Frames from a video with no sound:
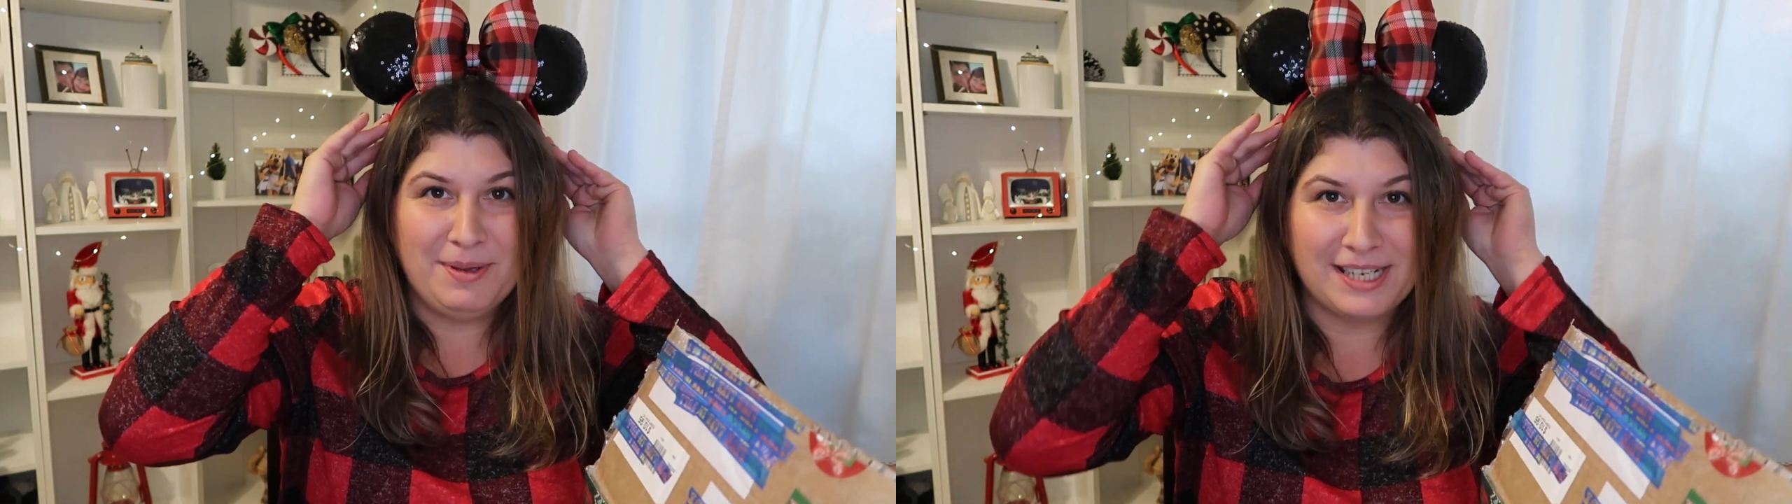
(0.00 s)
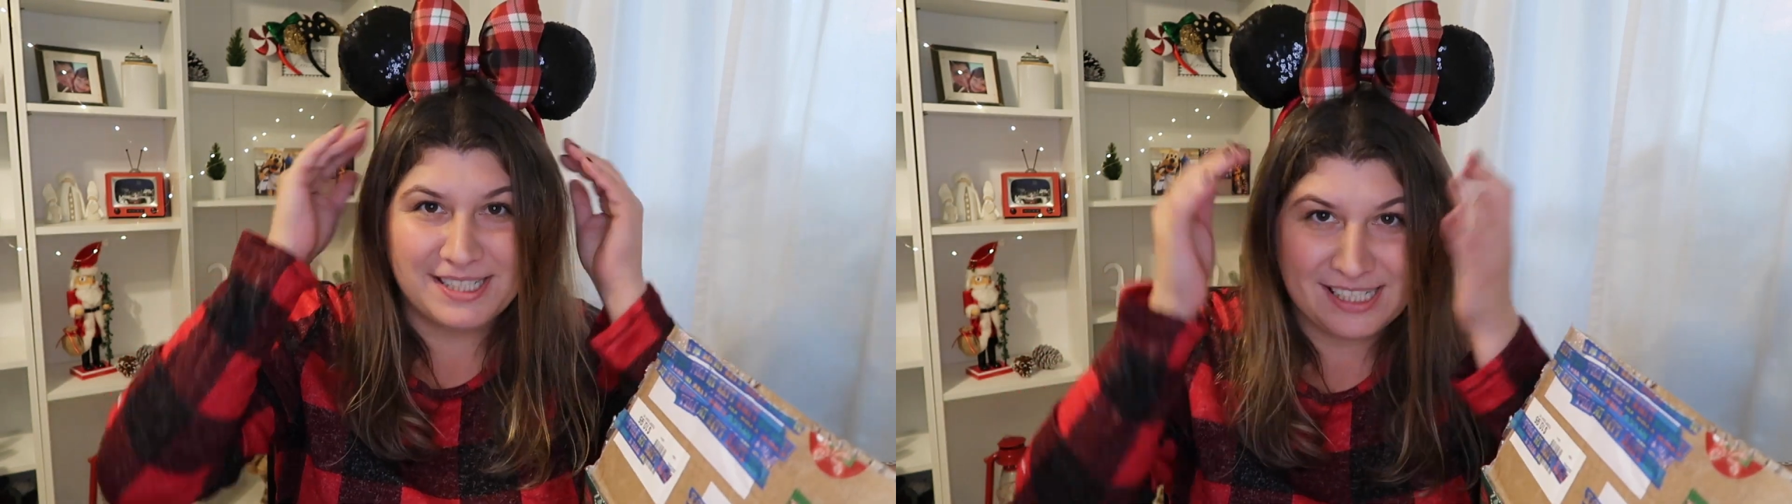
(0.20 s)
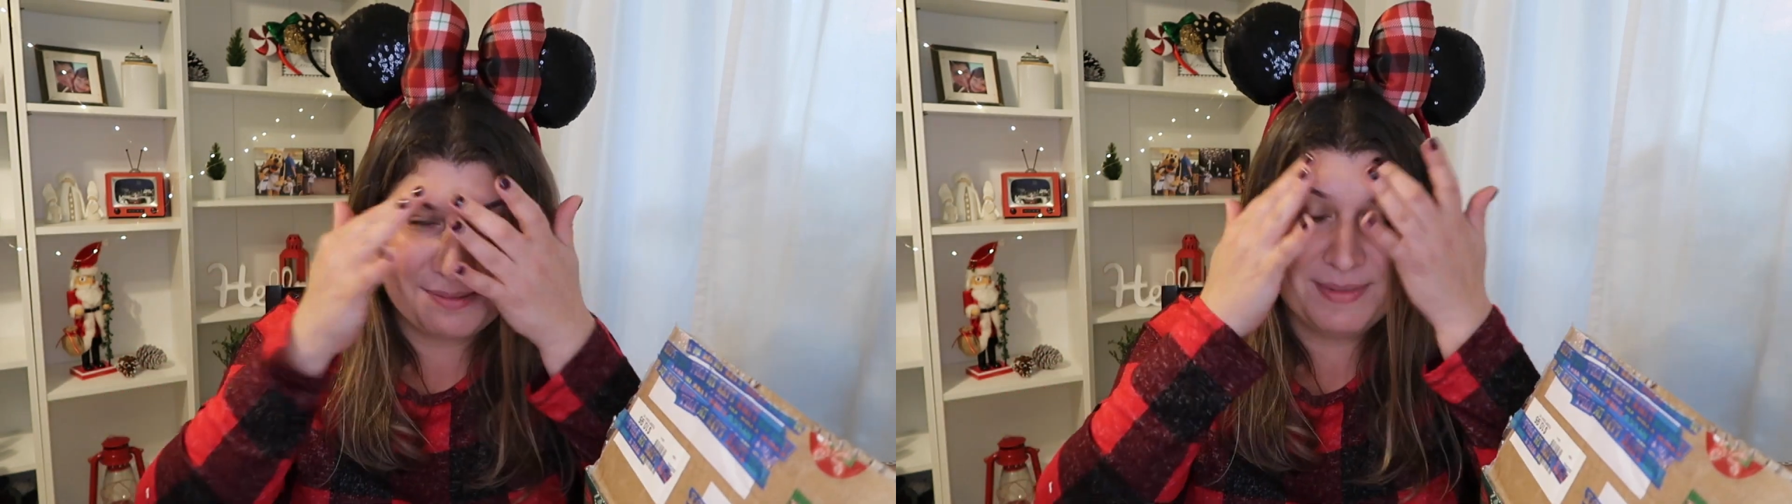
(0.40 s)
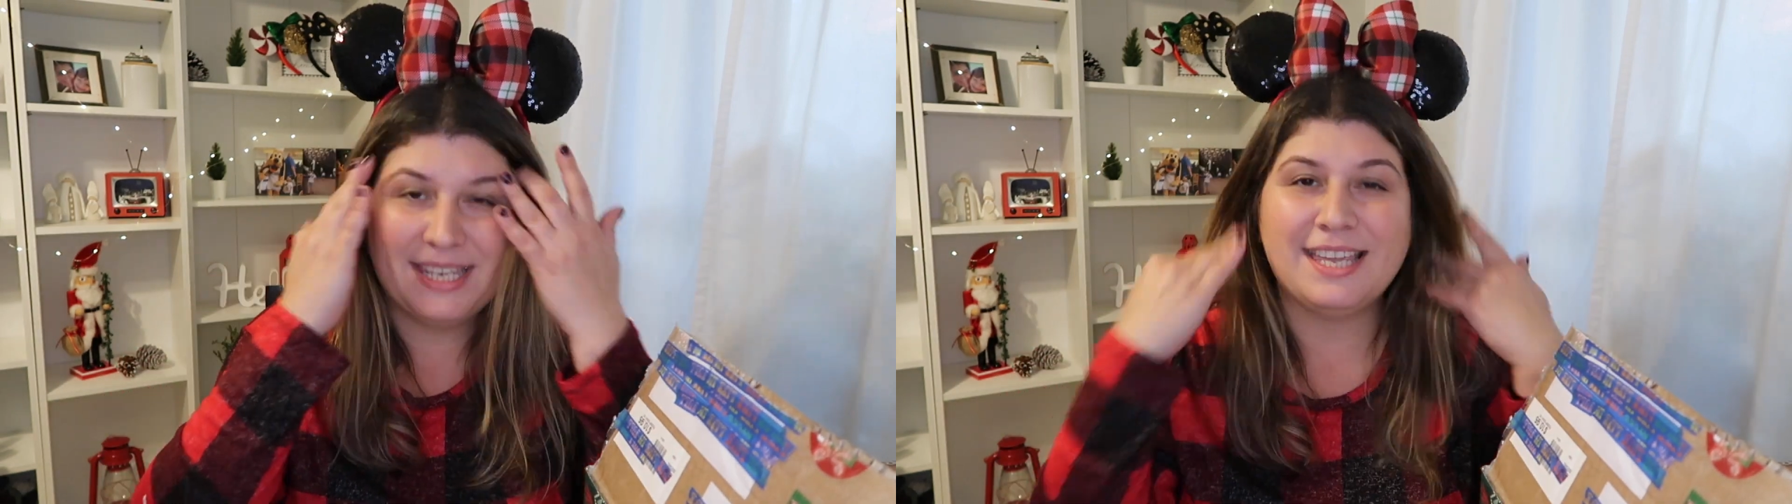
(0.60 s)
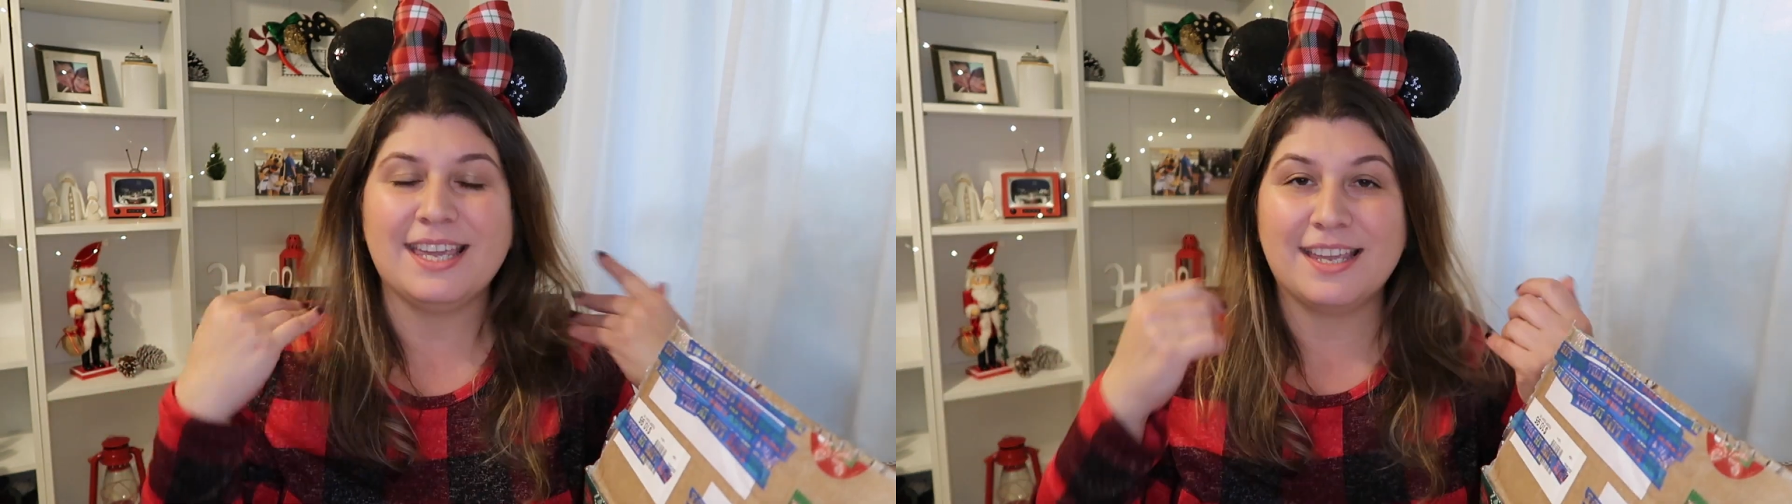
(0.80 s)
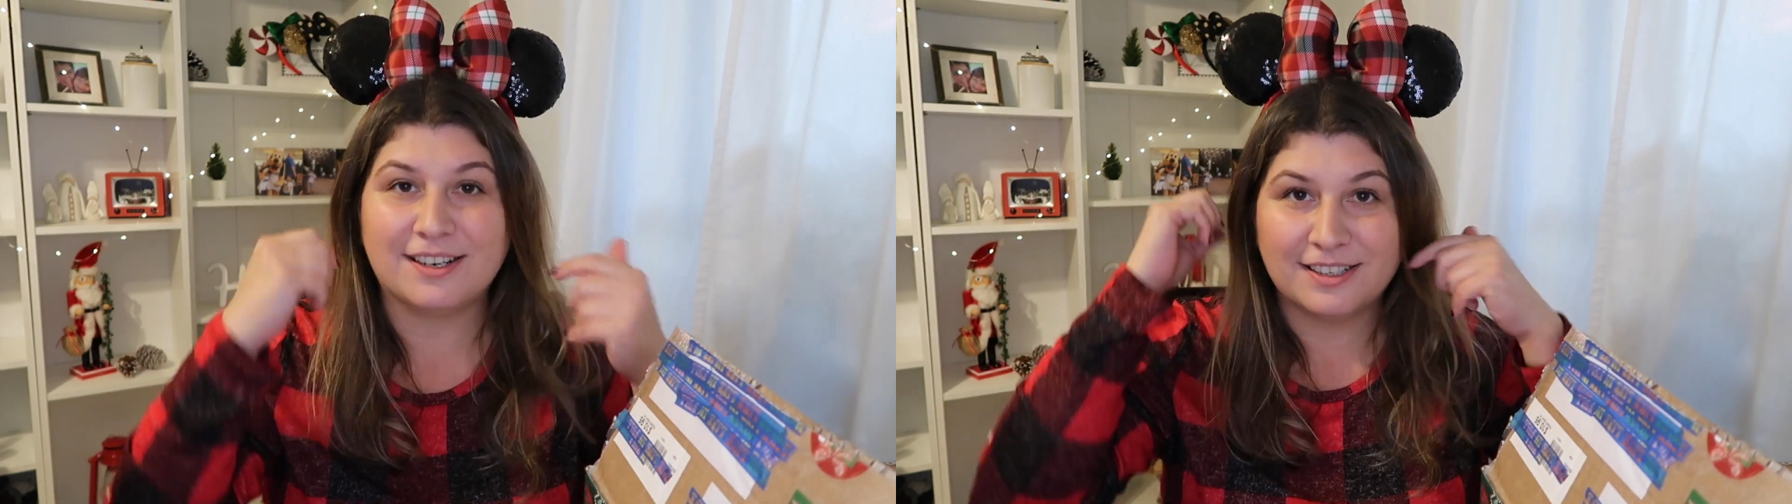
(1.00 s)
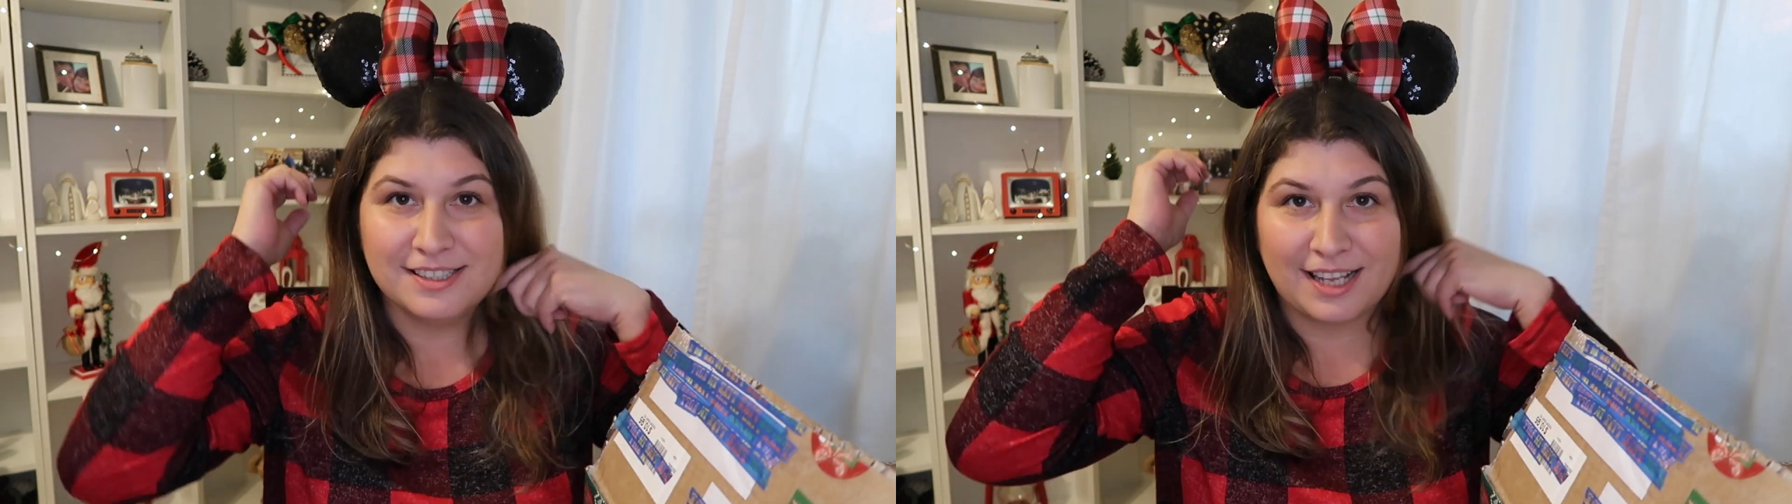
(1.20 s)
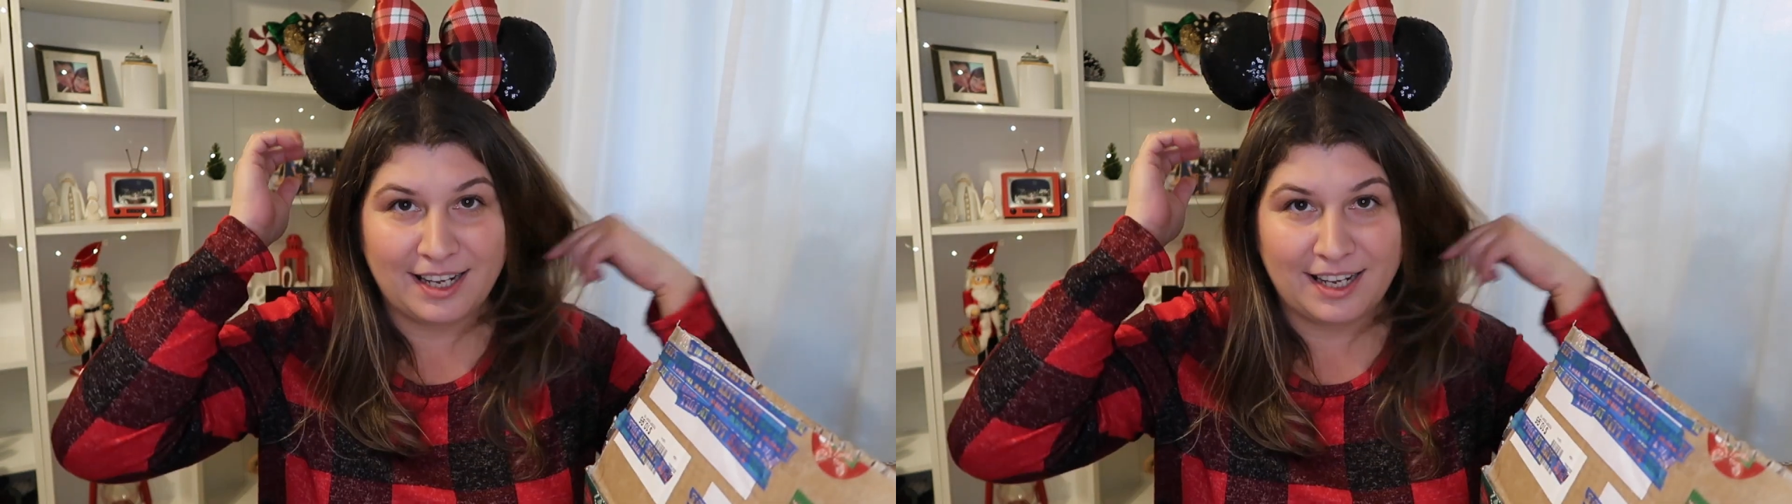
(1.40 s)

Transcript: Oh my god, these Mickey ears,